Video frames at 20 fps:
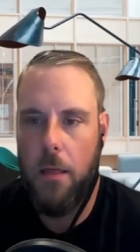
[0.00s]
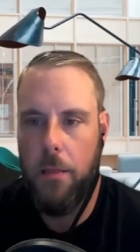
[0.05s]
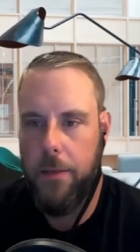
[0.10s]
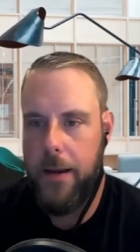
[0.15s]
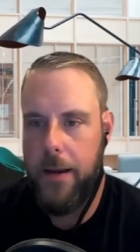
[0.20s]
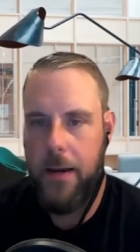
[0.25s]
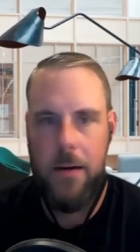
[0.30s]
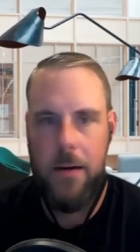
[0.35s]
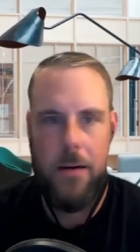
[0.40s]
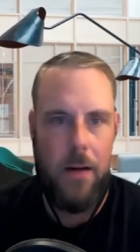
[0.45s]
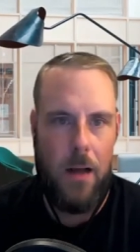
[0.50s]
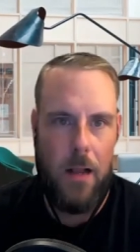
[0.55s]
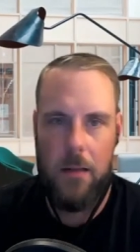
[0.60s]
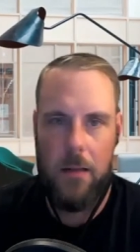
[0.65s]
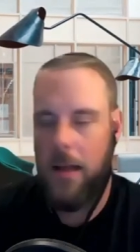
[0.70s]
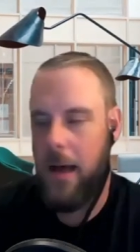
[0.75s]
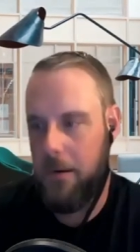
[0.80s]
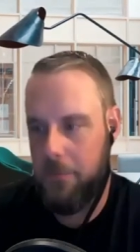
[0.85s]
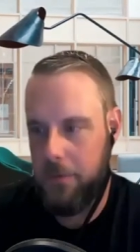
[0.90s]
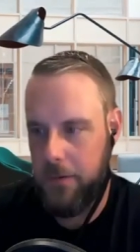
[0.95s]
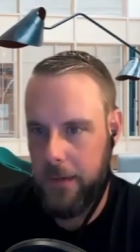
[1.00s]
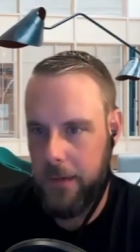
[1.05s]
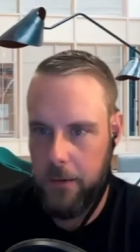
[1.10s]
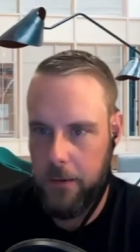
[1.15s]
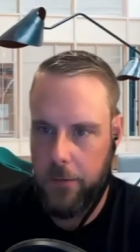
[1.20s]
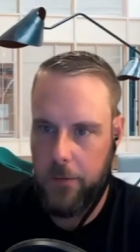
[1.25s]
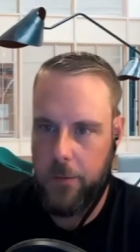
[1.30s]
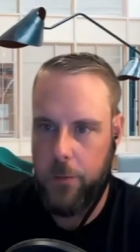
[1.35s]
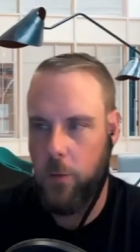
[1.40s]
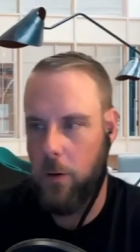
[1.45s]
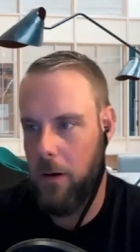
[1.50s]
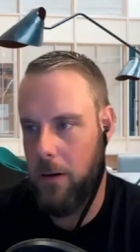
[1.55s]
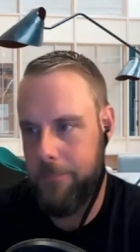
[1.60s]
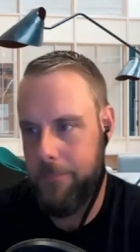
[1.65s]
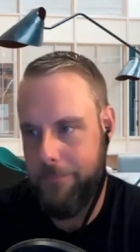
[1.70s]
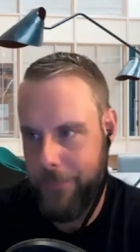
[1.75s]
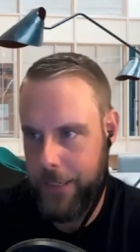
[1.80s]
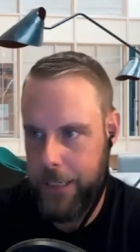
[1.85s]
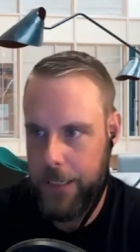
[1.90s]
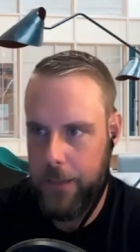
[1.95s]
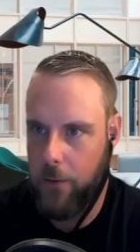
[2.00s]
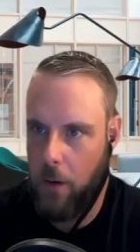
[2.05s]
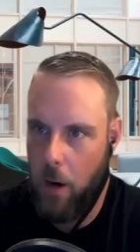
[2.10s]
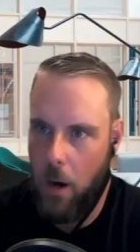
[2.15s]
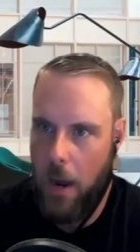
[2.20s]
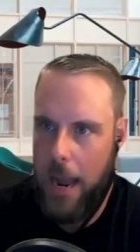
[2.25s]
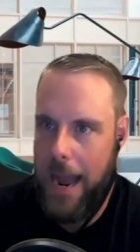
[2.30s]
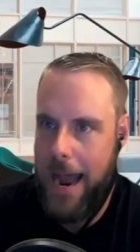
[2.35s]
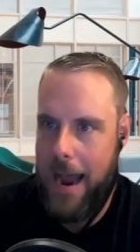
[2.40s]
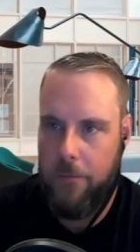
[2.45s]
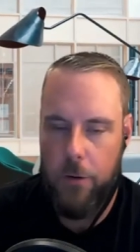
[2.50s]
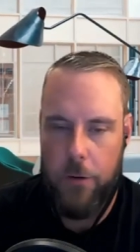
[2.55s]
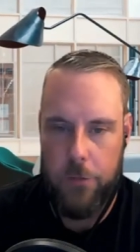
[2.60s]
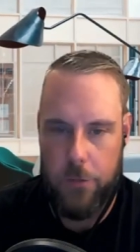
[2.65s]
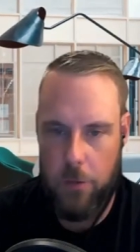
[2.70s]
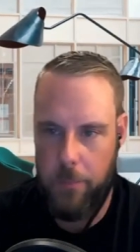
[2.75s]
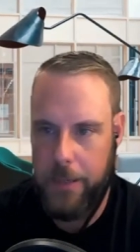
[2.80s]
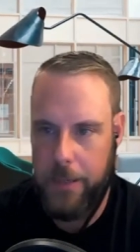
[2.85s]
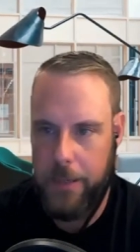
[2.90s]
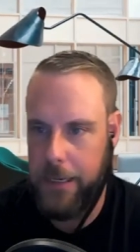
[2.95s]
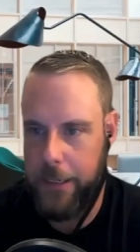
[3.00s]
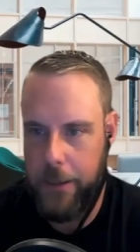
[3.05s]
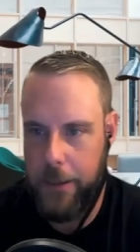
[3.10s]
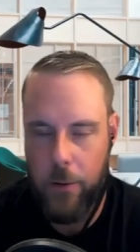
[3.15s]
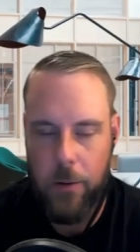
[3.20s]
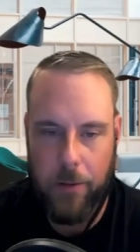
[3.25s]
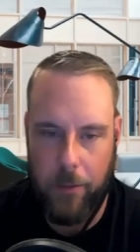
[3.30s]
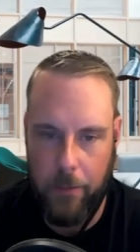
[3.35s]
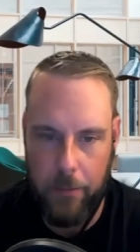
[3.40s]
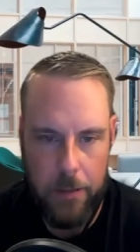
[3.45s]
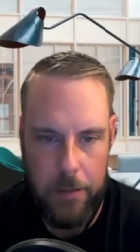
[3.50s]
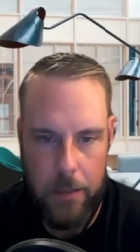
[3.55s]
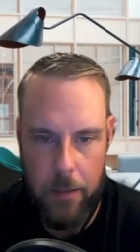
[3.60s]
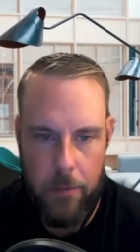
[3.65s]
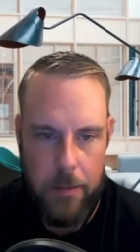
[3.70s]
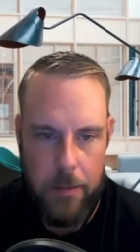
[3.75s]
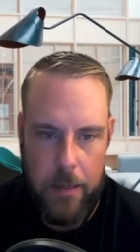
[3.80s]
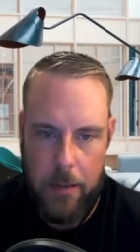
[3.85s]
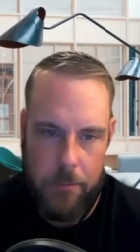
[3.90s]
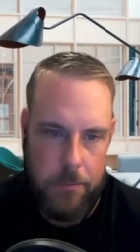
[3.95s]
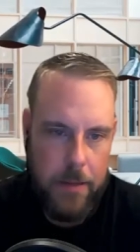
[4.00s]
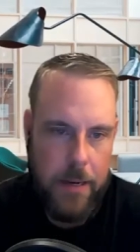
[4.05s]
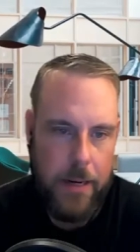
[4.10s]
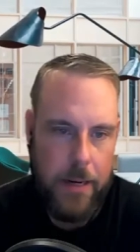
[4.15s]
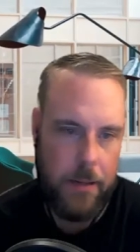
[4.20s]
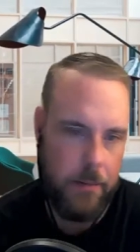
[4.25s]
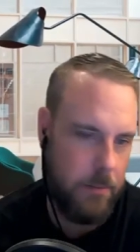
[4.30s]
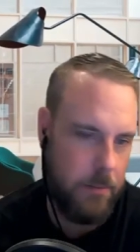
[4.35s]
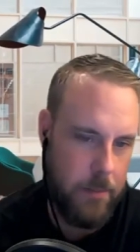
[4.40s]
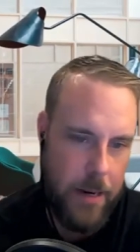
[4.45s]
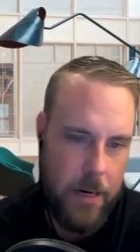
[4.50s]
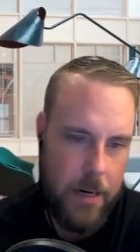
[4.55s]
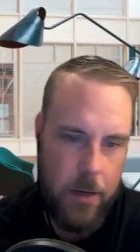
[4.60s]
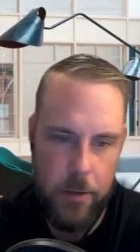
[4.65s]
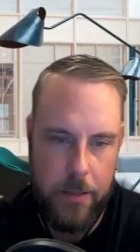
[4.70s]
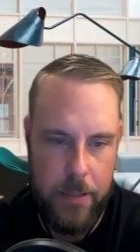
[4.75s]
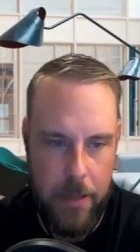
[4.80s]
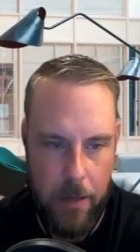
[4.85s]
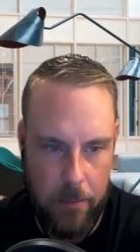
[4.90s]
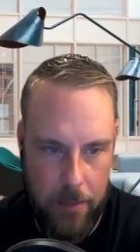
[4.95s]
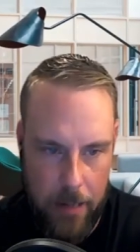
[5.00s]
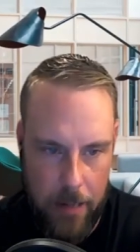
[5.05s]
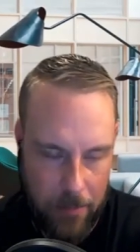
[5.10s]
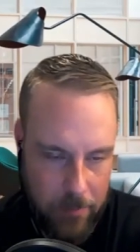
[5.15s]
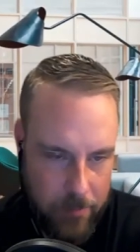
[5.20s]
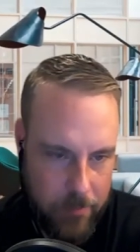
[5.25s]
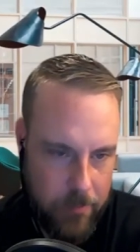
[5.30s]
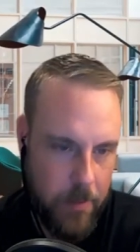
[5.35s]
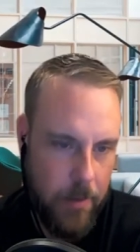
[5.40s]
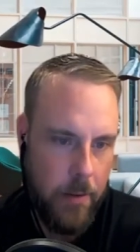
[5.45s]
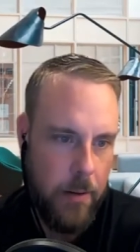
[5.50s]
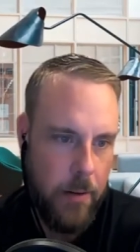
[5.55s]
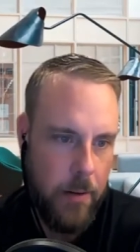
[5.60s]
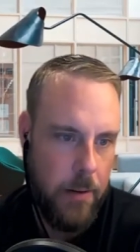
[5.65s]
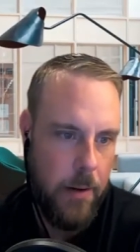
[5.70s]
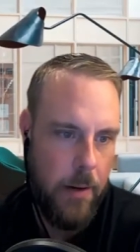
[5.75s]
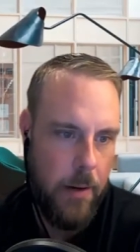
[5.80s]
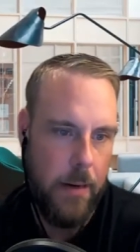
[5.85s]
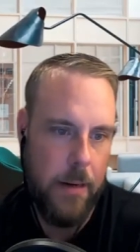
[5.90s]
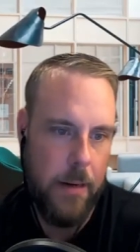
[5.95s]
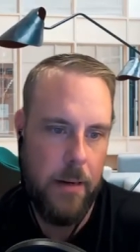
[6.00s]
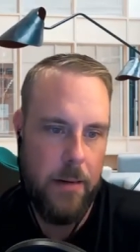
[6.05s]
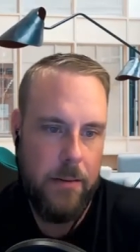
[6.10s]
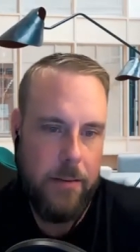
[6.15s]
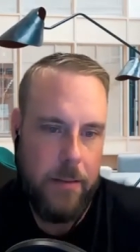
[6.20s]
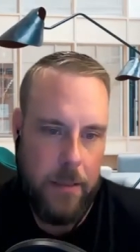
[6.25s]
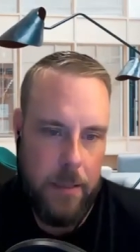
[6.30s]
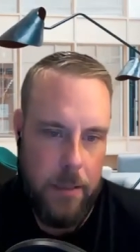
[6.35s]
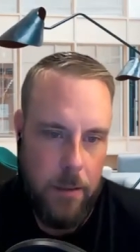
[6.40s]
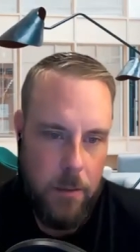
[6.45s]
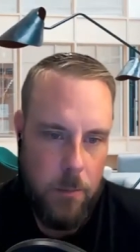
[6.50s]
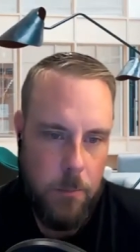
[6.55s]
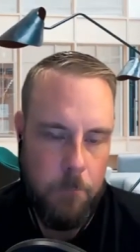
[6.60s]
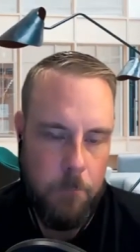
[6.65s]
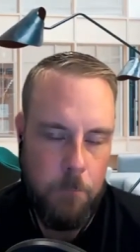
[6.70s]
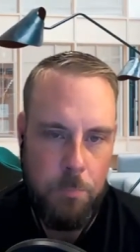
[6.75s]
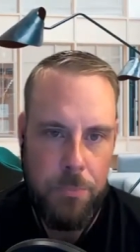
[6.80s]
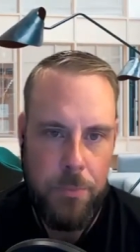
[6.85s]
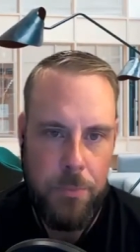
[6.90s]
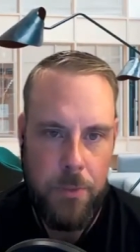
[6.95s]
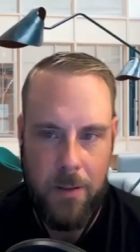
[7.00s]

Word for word: than a lot mm. of hmm. sellers who are, you know, average or mediocre. You know, they don't, they, they could care less. And, you know, they know they're